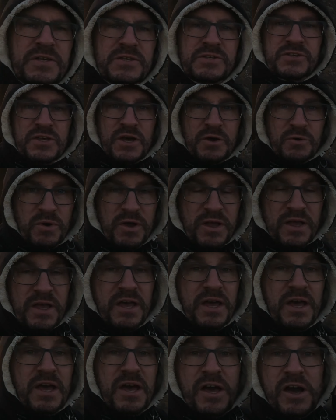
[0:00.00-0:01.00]
So
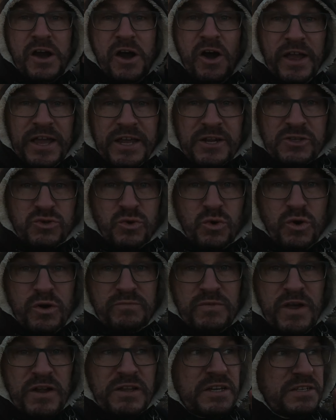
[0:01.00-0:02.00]
I ain't going to talk
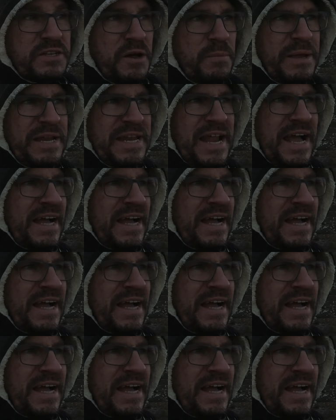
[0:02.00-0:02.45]
and run because I'll be